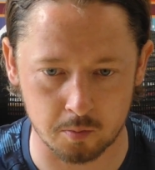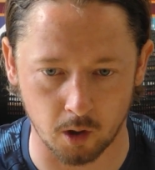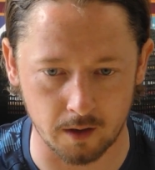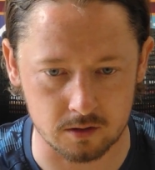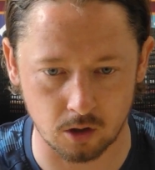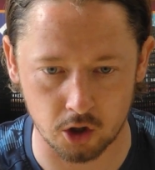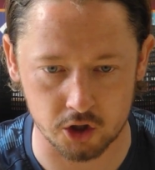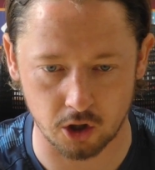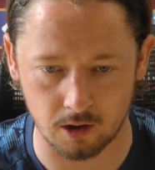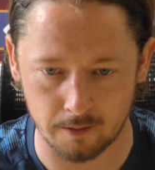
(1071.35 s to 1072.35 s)
but as long
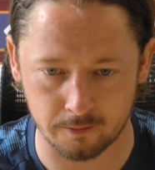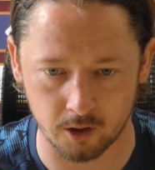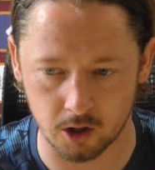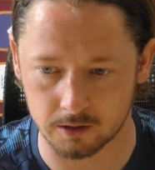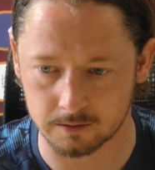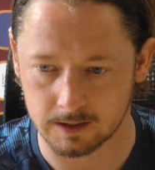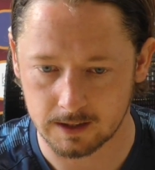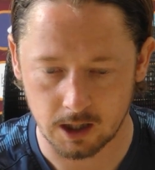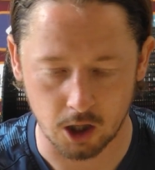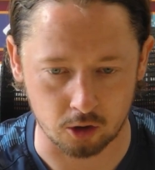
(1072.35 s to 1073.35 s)
as your effort and
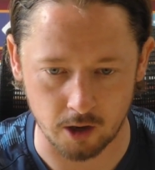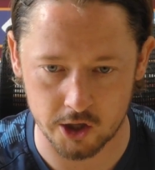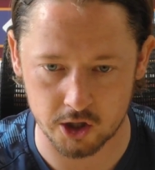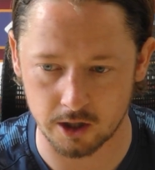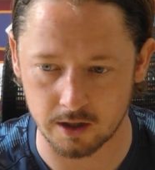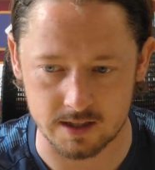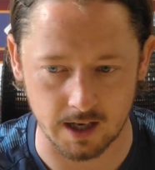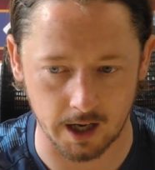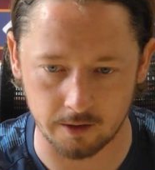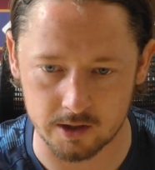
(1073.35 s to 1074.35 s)
aggression and
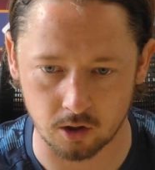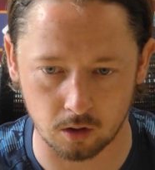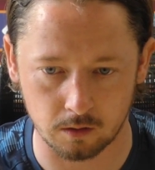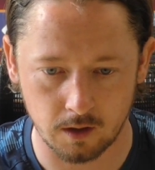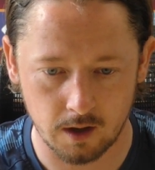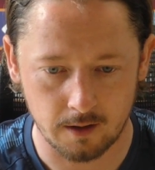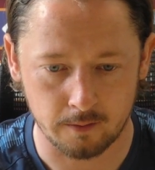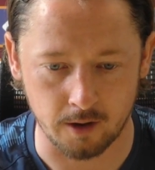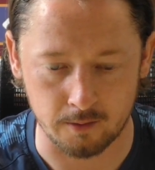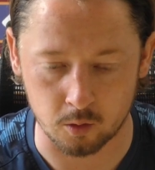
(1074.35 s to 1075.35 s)
desire is all
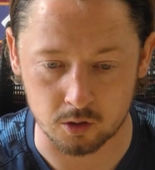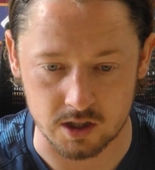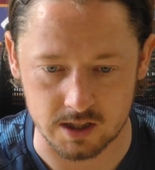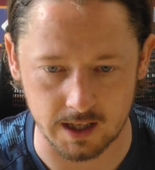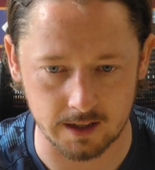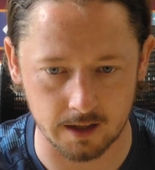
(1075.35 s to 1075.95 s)
for everyone to see,